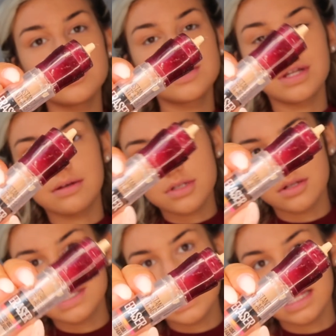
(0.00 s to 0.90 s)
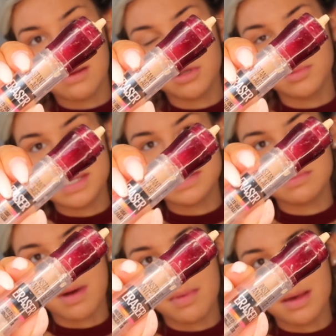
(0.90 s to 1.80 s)
So now to conceal, I'm going to be
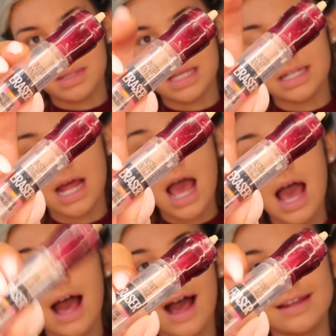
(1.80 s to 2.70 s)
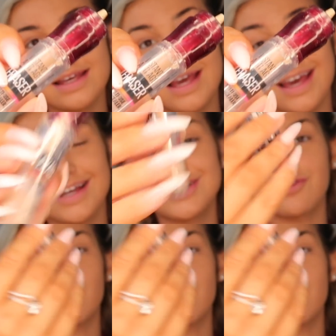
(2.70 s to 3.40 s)
using my Maybelline Anti-Age